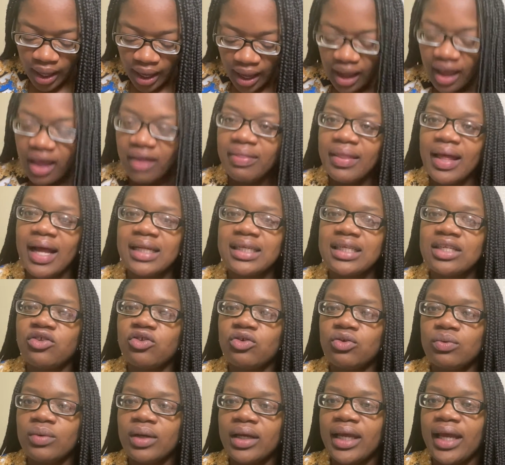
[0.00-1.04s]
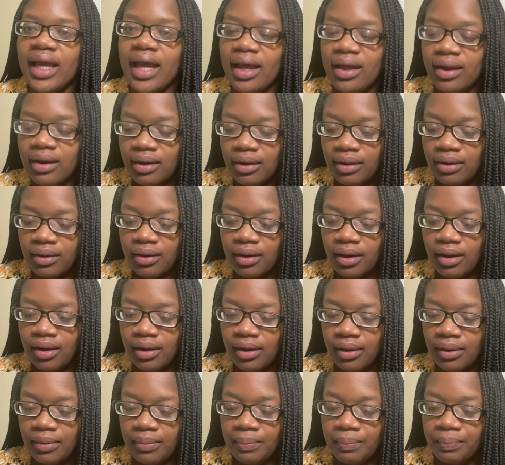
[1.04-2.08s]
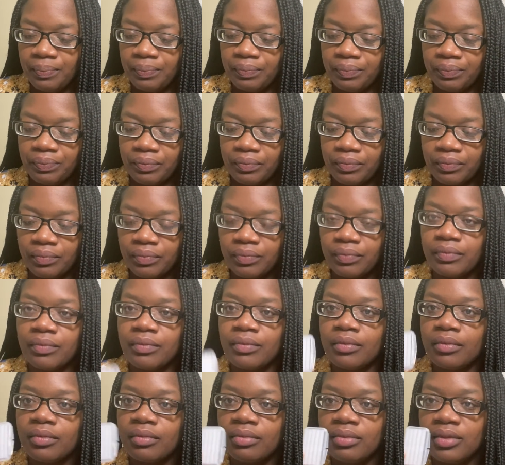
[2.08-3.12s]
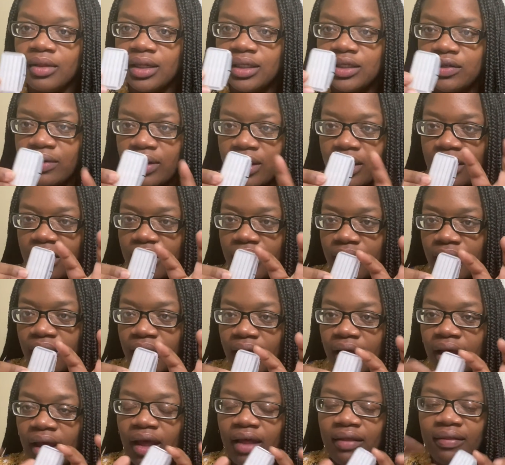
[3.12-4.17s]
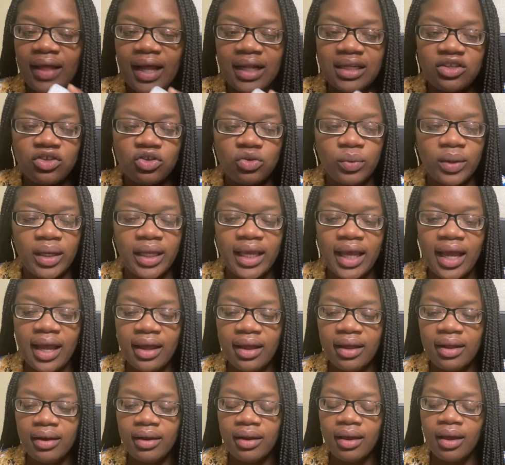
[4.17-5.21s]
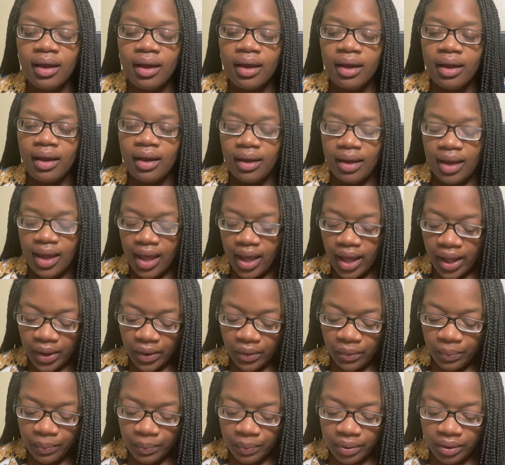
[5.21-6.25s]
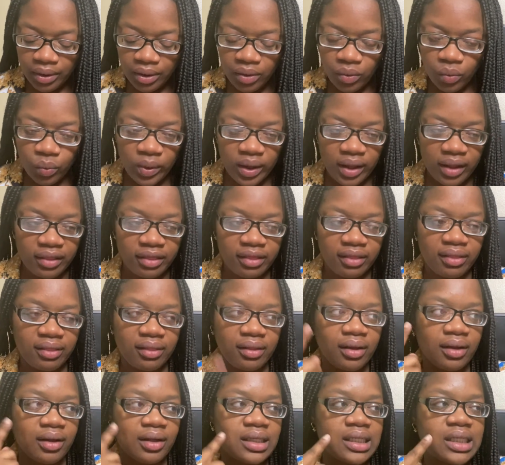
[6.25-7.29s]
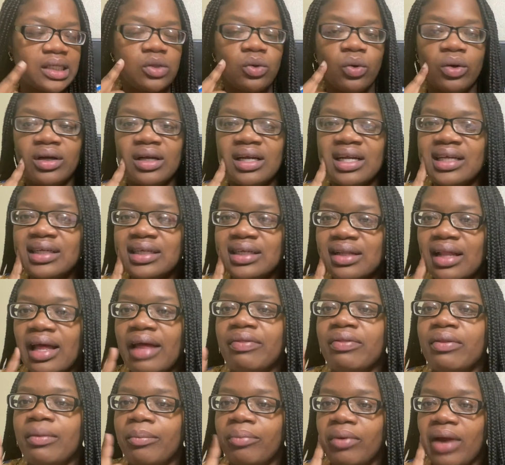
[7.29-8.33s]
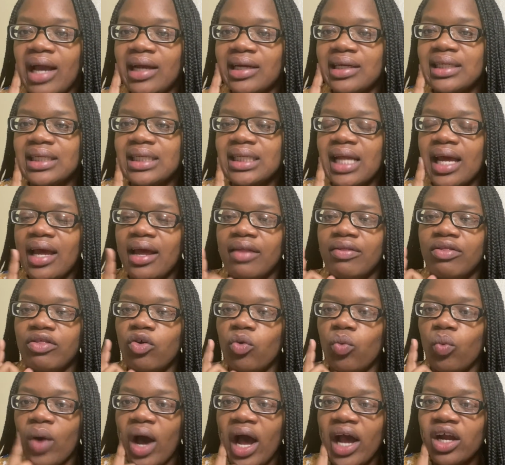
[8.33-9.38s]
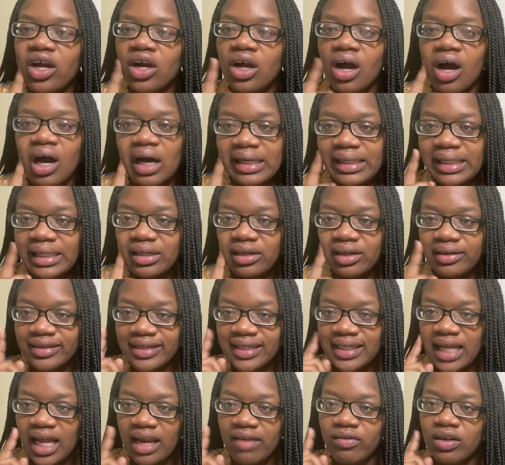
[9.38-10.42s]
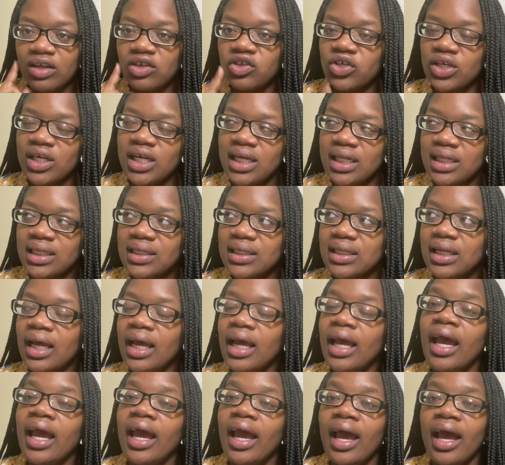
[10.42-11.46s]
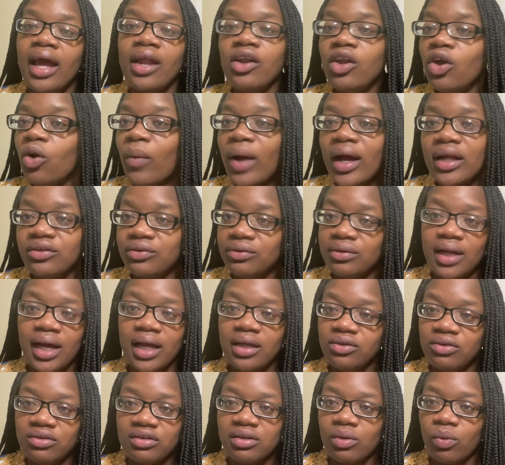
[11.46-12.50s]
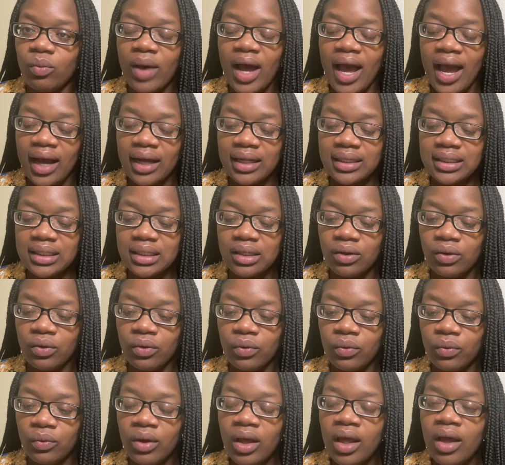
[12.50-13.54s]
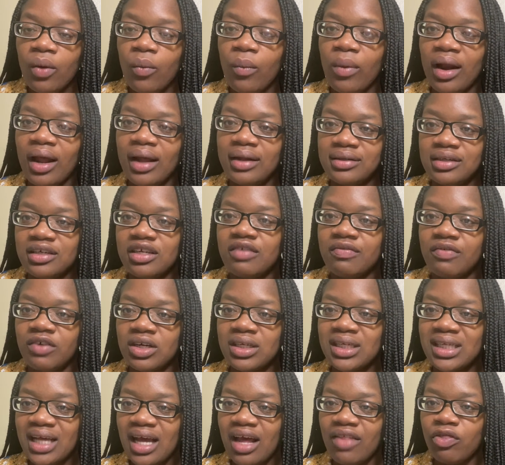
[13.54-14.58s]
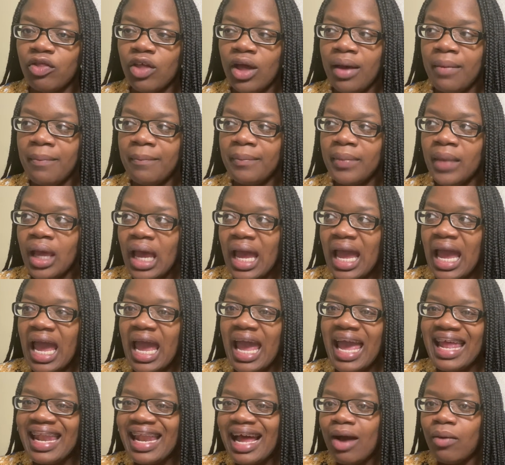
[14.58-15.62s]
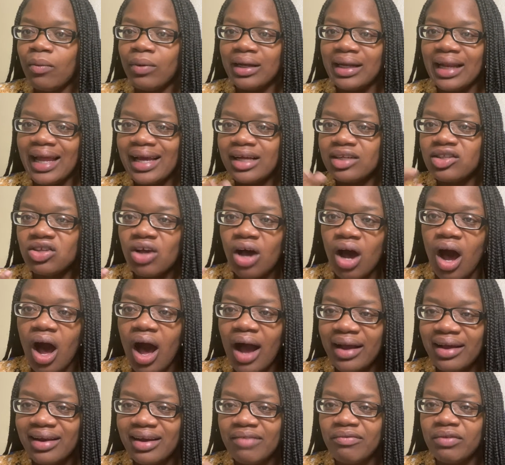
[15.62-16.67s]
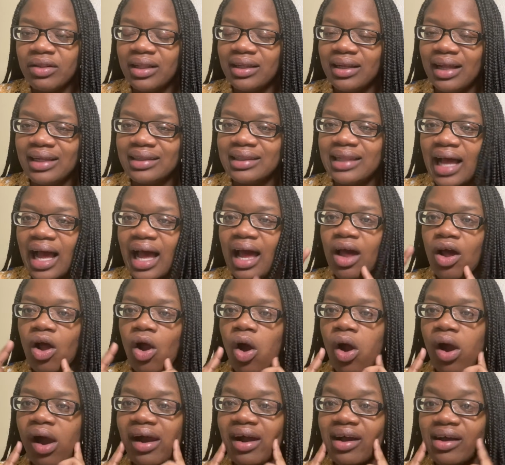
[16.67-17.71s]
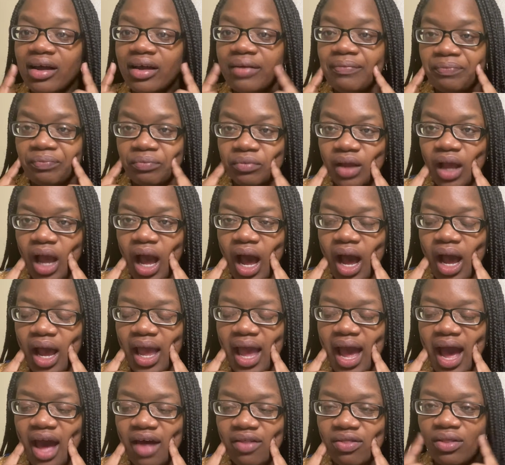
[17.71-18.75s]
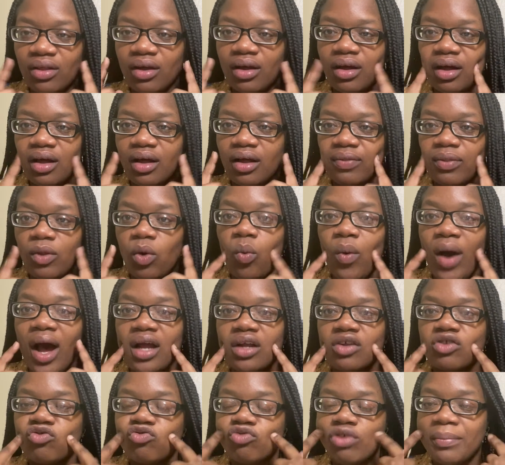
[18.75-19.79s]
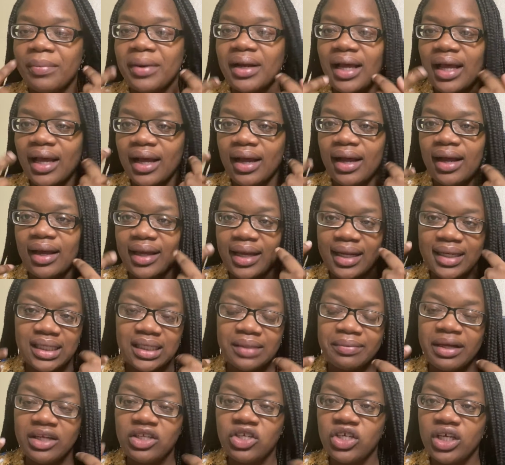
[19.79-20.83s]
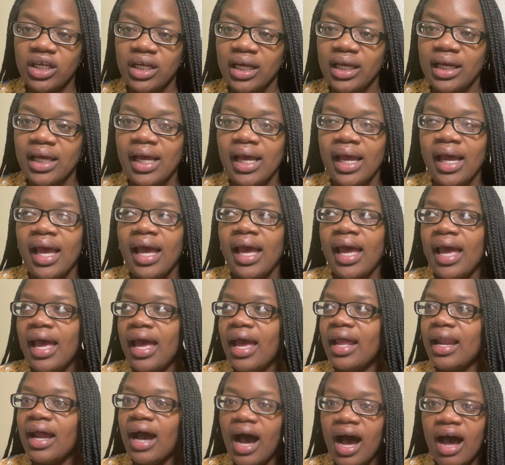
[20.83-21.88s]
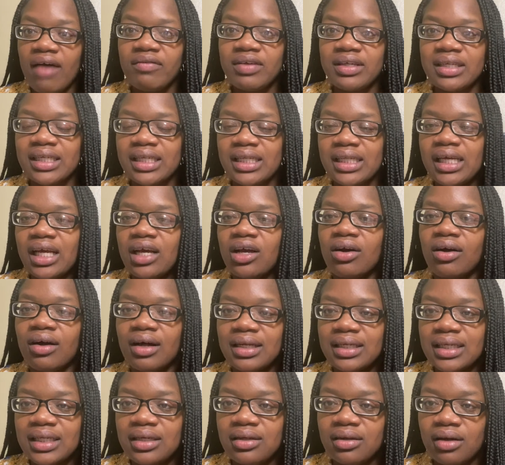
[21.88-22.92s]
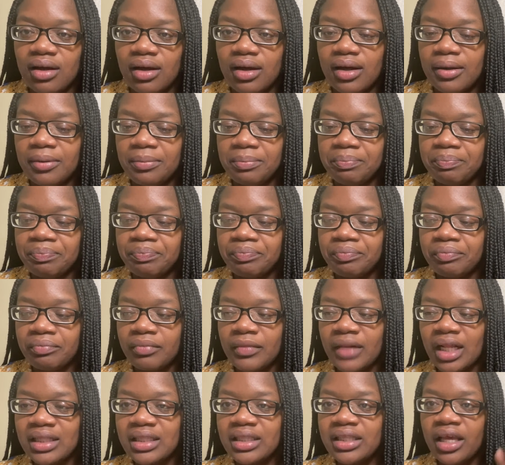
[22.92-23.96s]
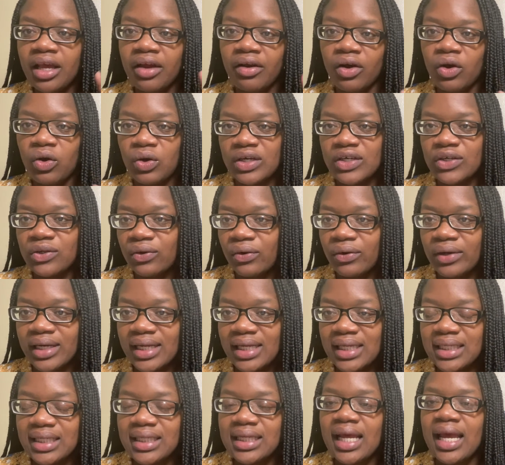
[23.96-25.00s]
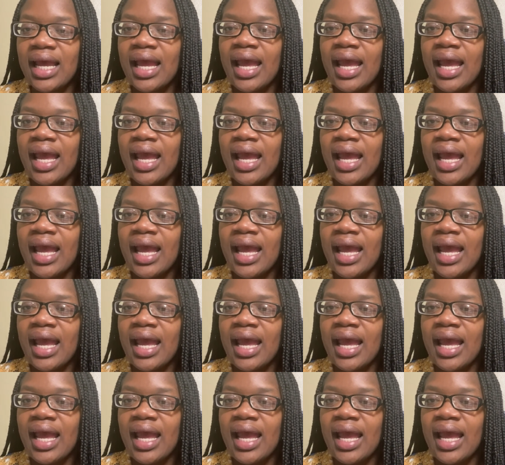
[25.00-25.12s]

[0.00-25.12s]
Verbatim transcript: And that's to, again, um, this right here. That's to, again, help with the soreness that the brackets and the wire causes on the side of your cheeks. And no, I do not use the wax. So when I did first get them and I would, like, talk and everything like that, I had the, the wires rubbing against my cheek. And obviously it caused um, tearing or soreness.